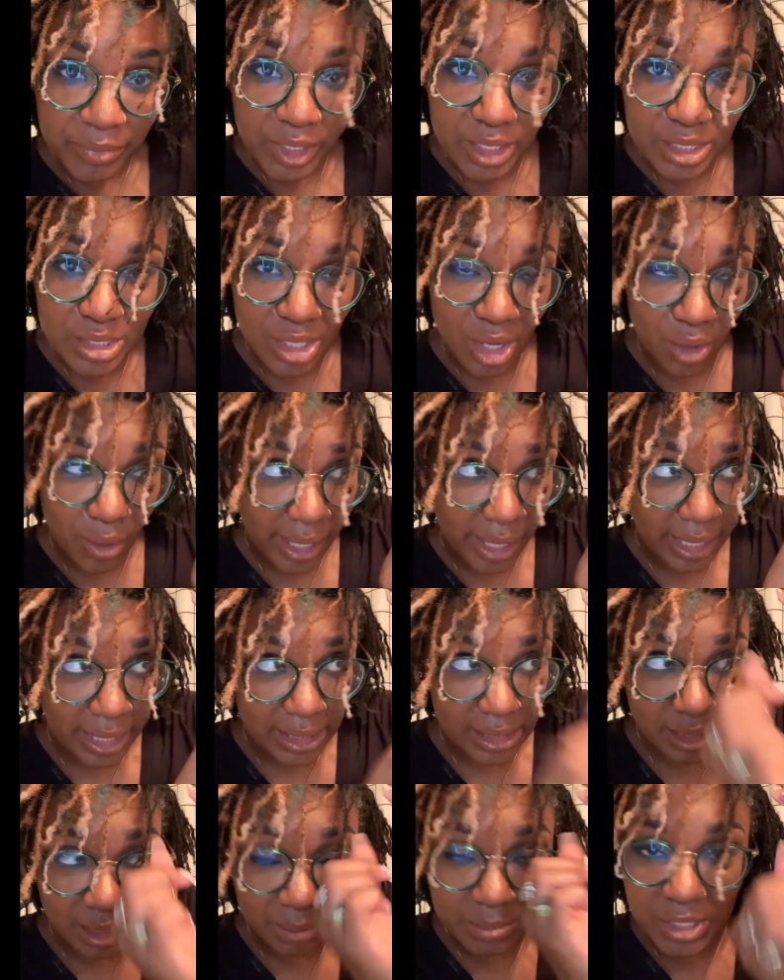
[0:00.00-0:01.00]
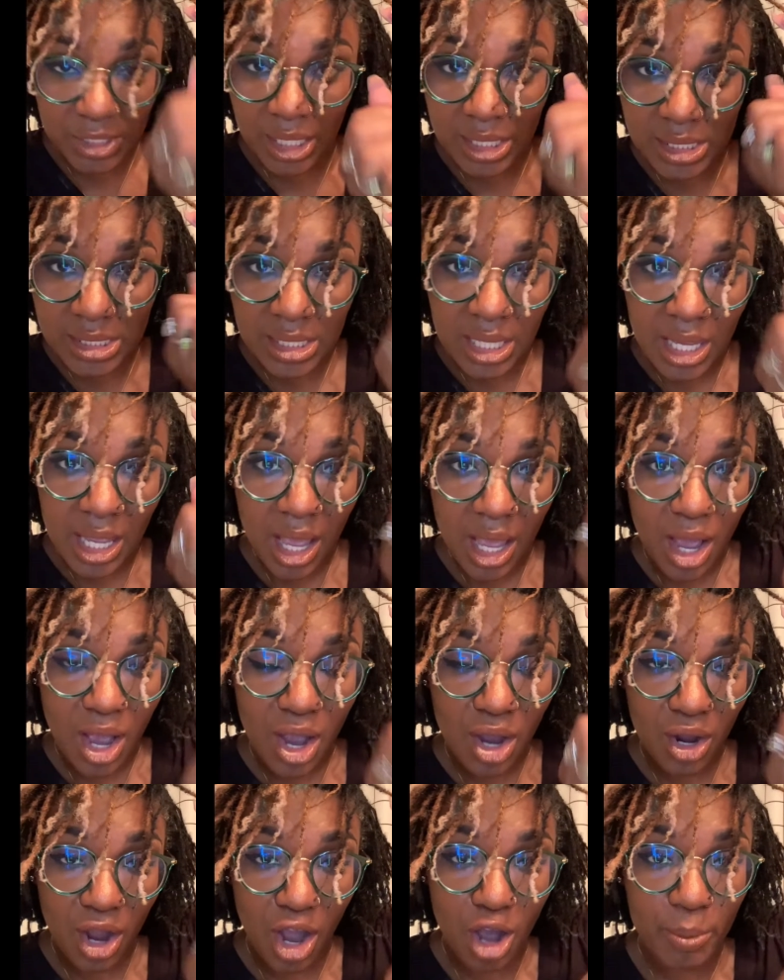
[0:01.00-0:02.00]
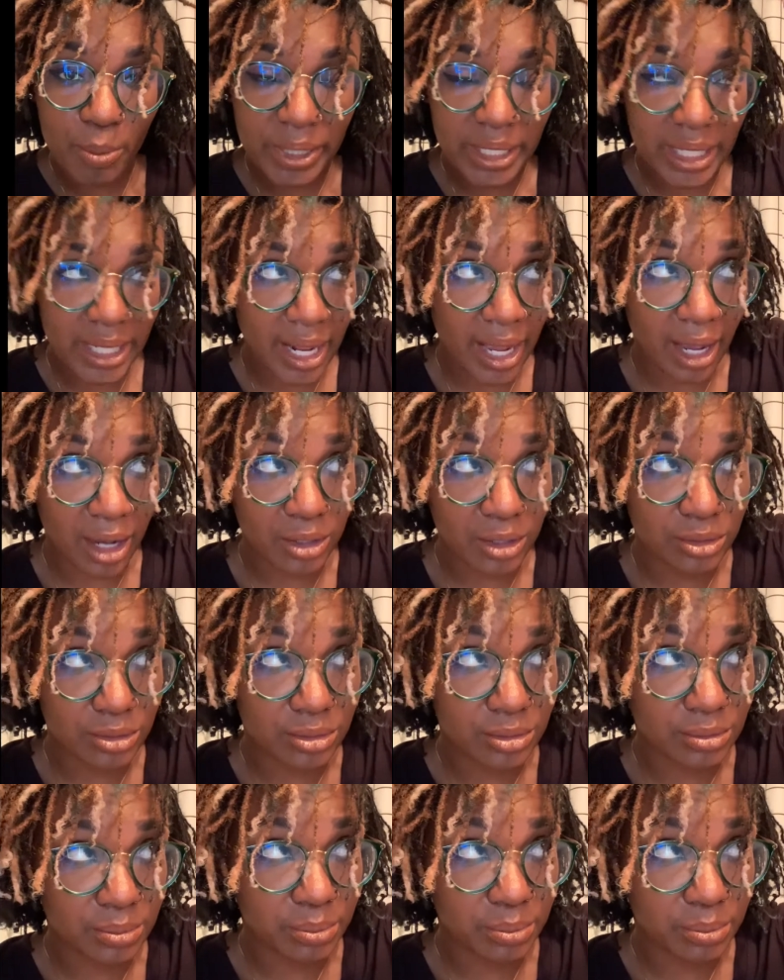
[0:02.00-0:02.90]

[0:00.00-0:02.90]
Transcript: So I ended up just combing it out,